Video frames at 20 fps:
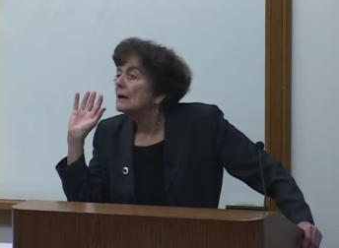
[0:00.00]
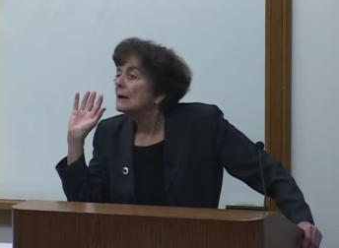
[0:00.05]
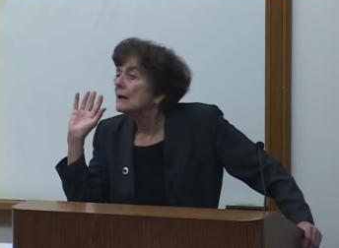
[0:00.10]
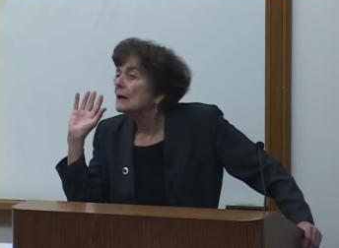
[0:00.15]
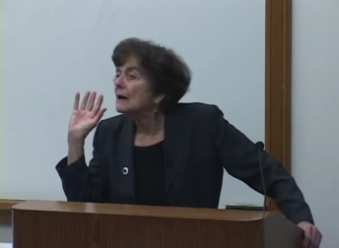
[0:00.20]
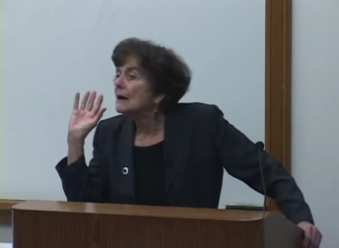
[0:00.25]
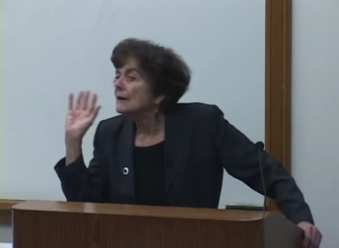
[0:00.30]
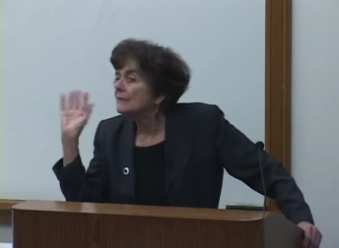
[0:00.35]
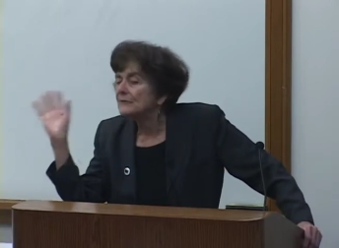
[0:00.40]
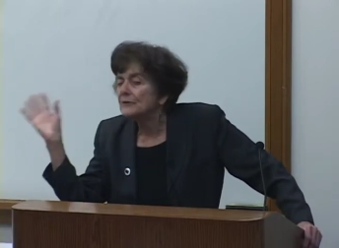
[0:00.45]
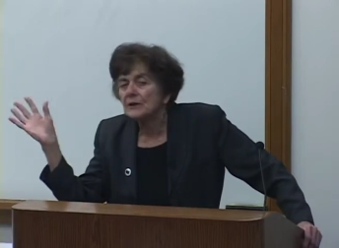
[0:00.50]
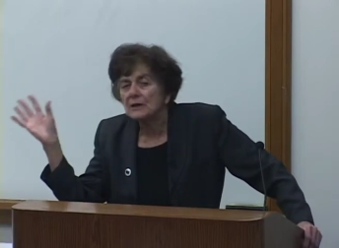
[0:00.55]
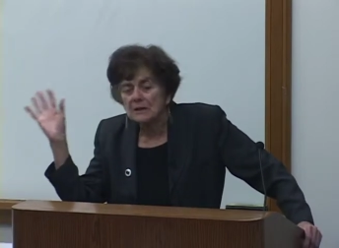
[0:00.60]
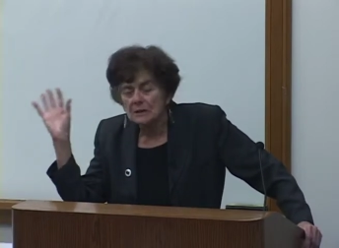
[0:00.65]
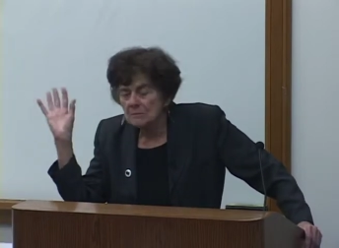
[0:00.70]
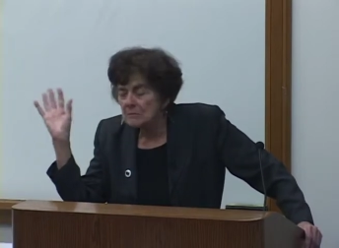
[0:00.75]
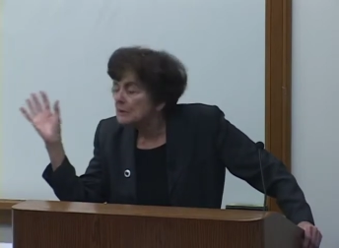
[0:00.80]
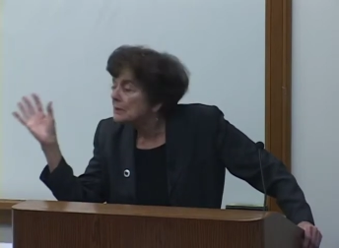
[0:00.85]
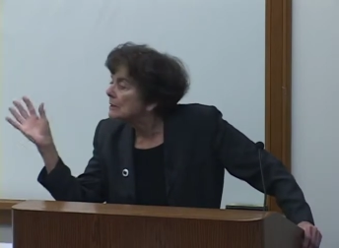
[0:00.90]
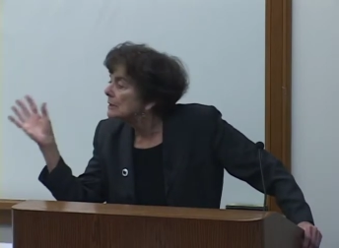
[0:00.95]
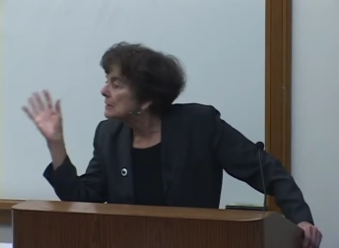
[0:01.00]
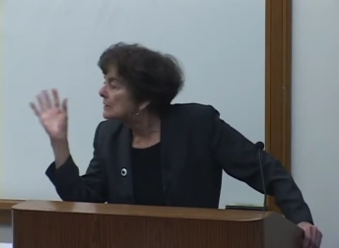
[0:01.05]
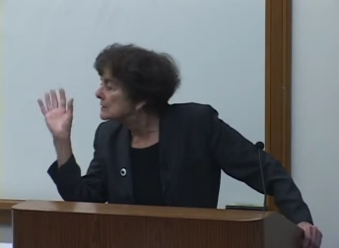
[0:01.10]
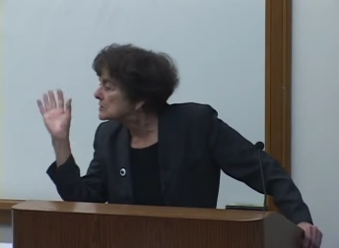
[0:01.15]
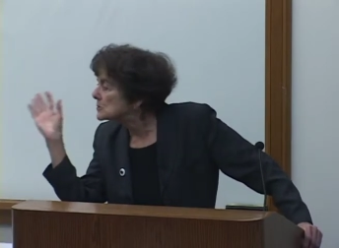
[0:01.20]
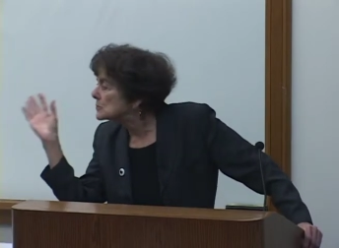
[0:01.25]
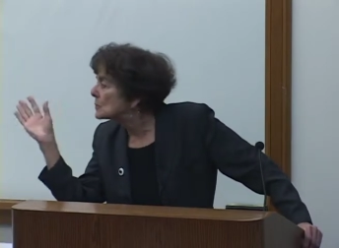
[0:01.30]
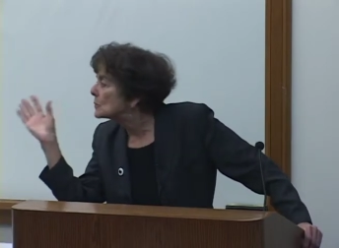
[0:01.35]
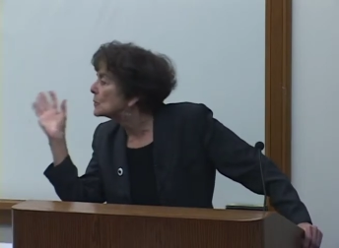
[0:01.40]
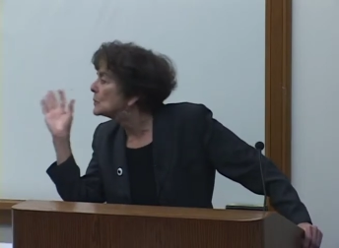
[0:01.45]
African
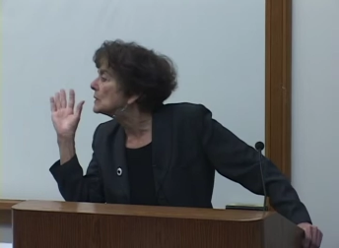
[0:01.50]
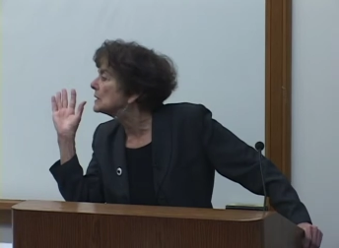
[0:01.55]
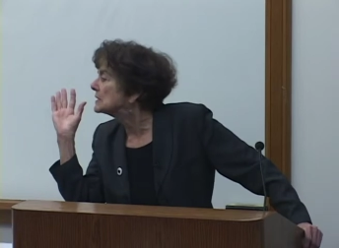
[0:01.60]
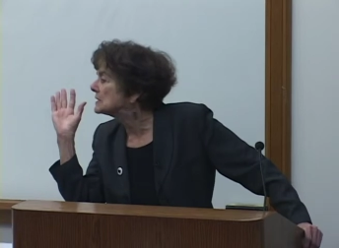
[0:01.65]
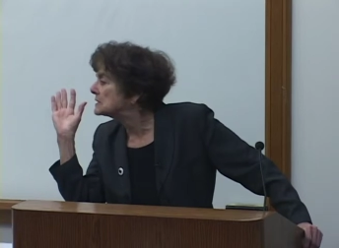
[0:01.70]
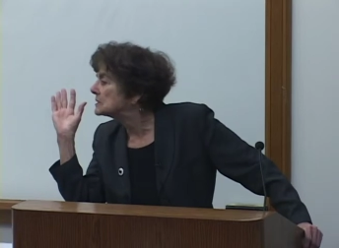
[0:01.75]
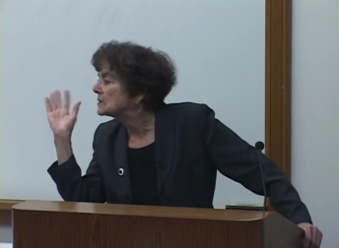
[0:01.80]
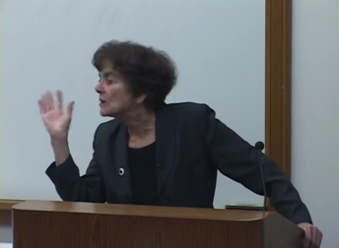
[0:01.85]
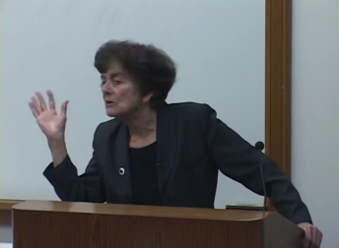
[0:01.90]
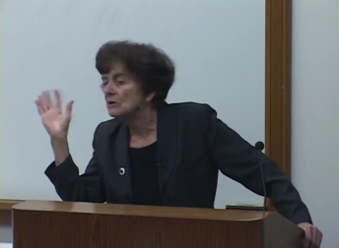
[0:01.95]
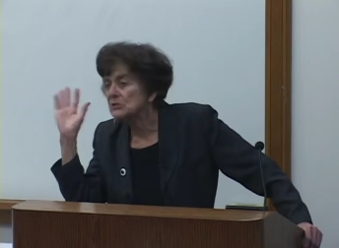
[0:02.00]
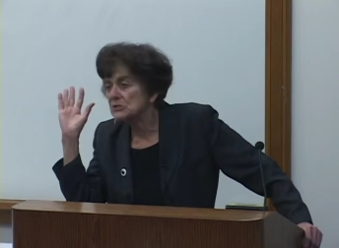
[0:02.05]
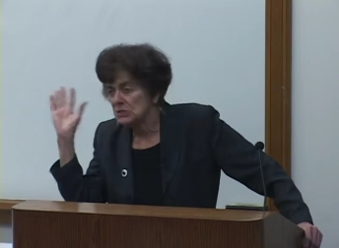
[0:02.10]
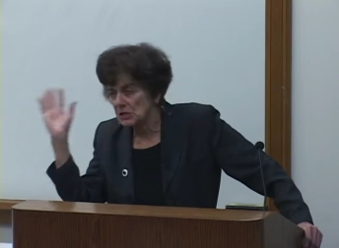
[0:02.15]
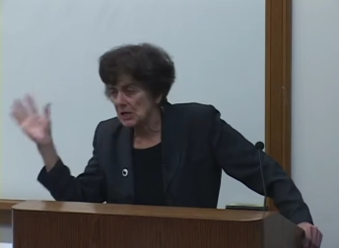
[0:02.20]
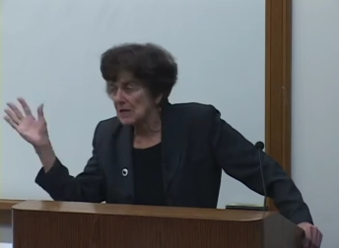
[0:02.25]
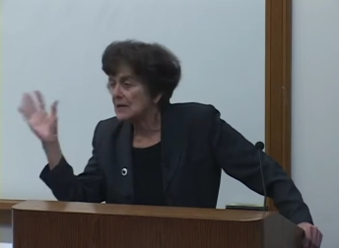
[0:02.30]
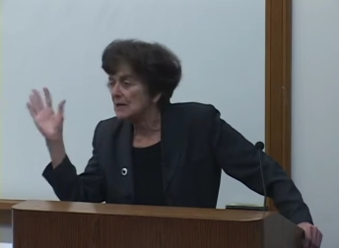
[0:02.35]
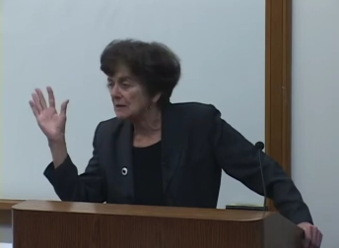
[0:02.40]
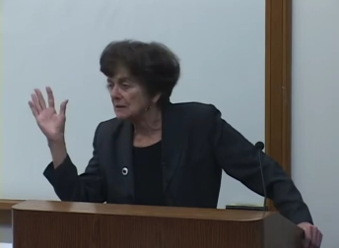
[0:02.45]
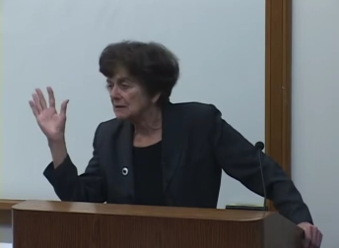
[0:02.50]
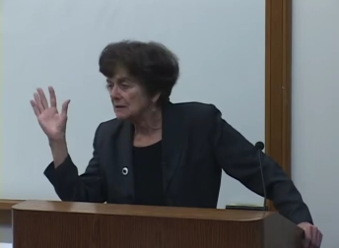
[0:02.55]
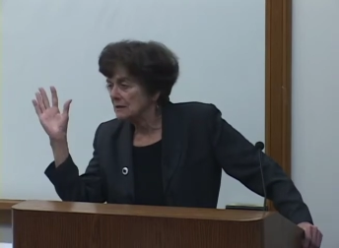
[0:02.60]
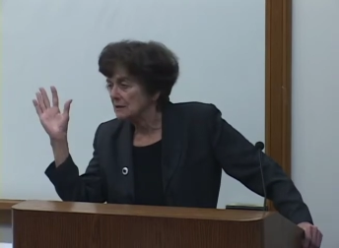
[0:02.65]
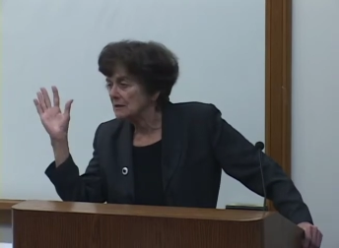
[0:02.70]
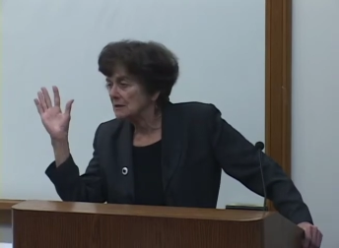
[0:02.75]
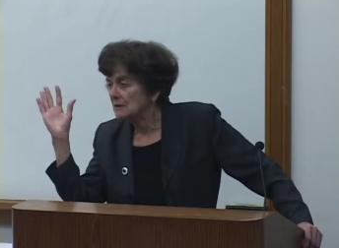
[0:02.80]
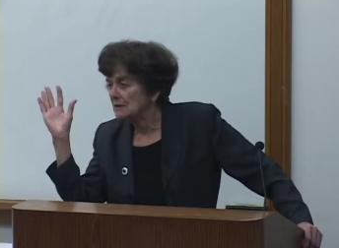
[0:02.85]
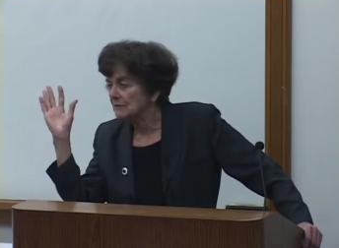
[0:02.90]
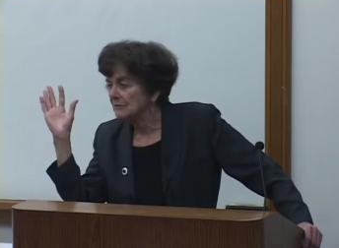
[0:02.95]
Americans were willing to go to jail
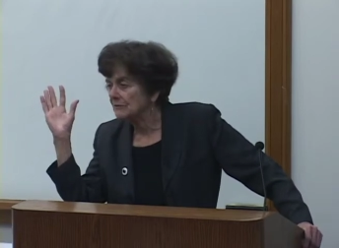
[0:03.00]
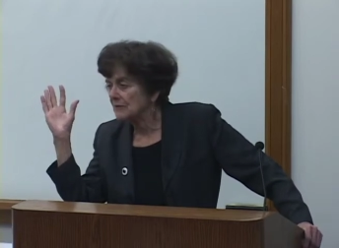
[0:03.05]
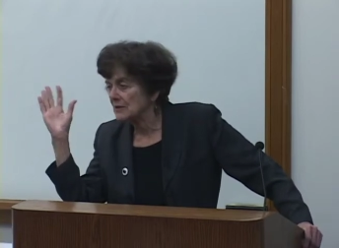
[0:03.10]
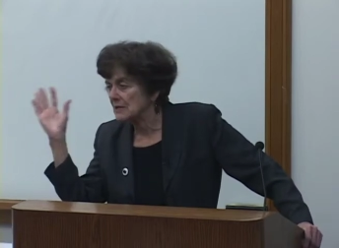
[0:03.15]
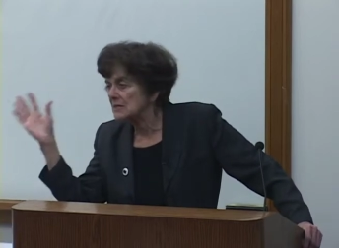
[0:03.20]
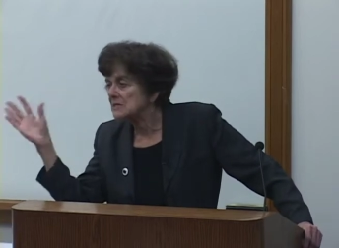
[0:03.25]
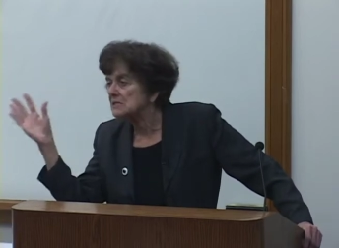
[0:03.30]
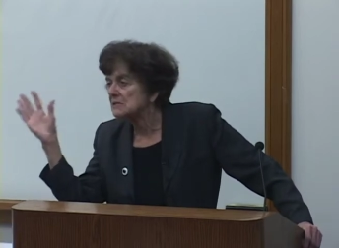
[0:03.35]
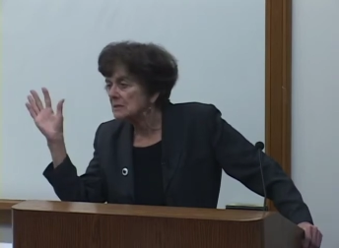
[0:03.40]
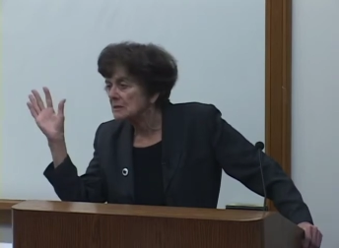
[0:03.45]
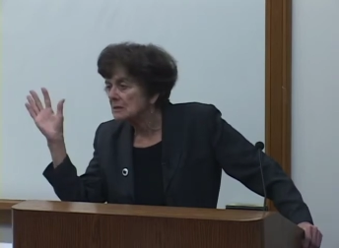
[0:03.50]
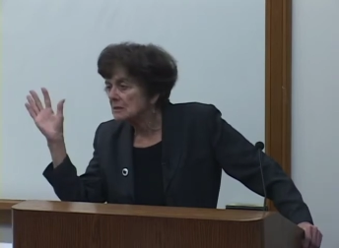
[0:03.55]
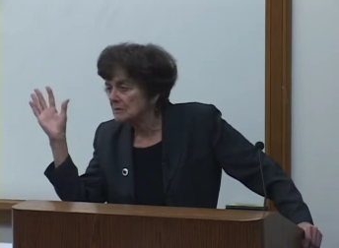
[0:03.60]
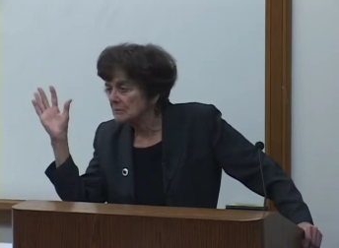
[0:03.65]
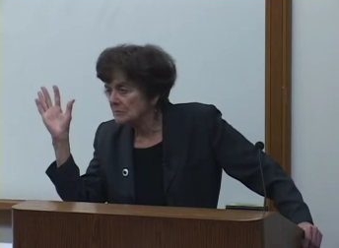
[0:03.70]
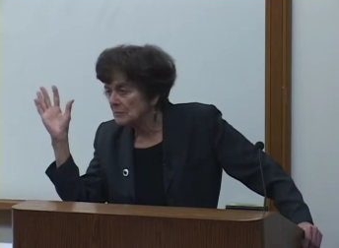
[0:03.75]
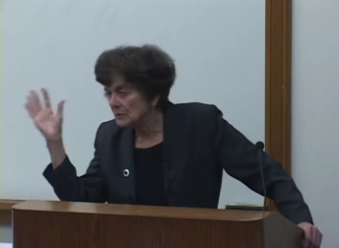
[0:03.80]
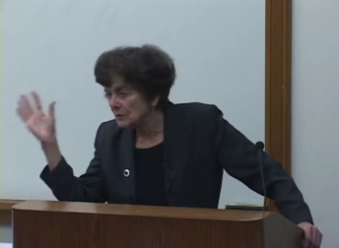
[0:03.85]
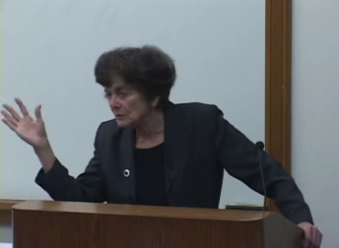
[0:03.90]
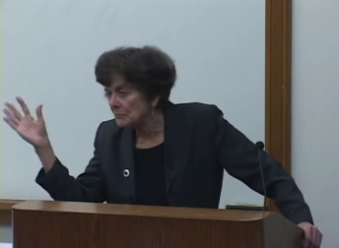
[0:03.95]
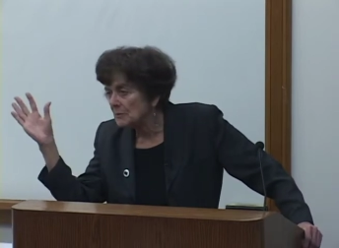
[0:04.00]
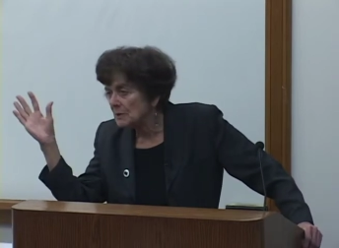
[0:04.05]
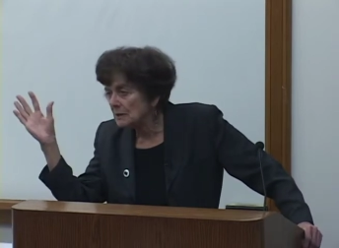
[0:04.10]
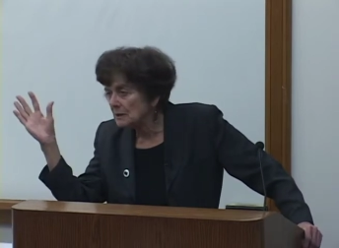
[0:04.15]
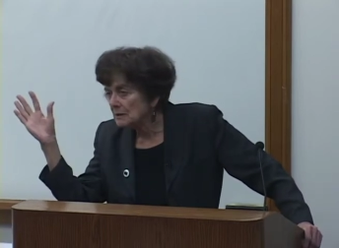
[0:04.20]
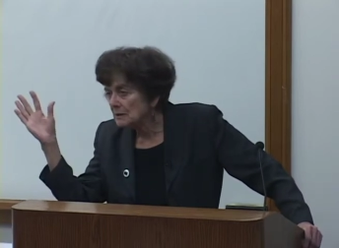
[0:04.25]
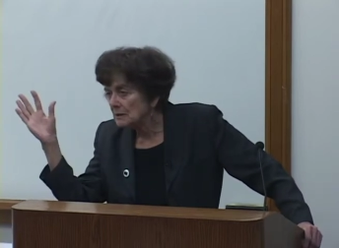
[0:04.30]
for this movement.